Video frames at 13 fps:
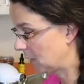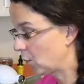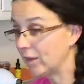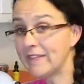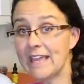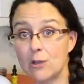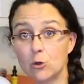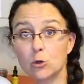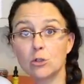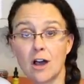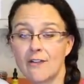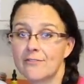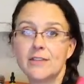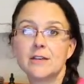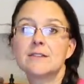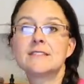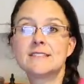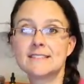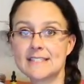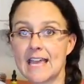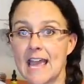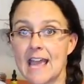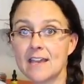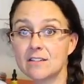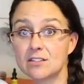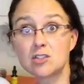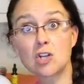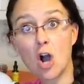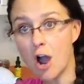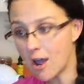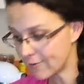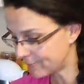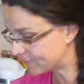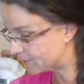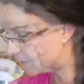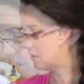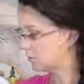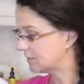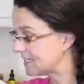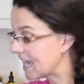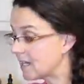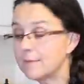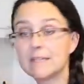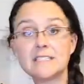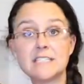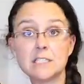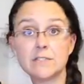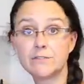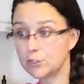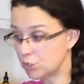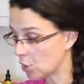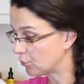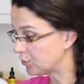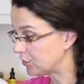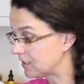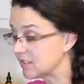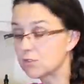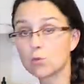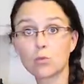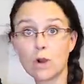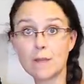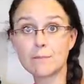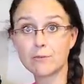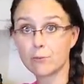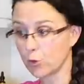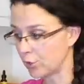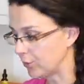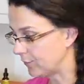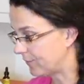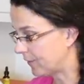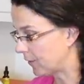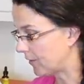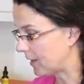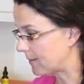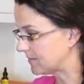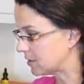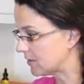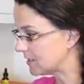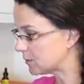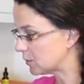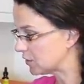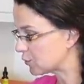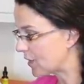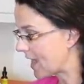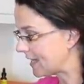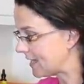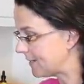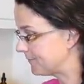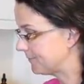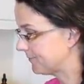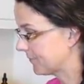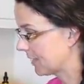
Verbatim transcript: When they cool off, they'll stay soft. So it's not a big deal if you don't do this right before you fill them. So this one's ready.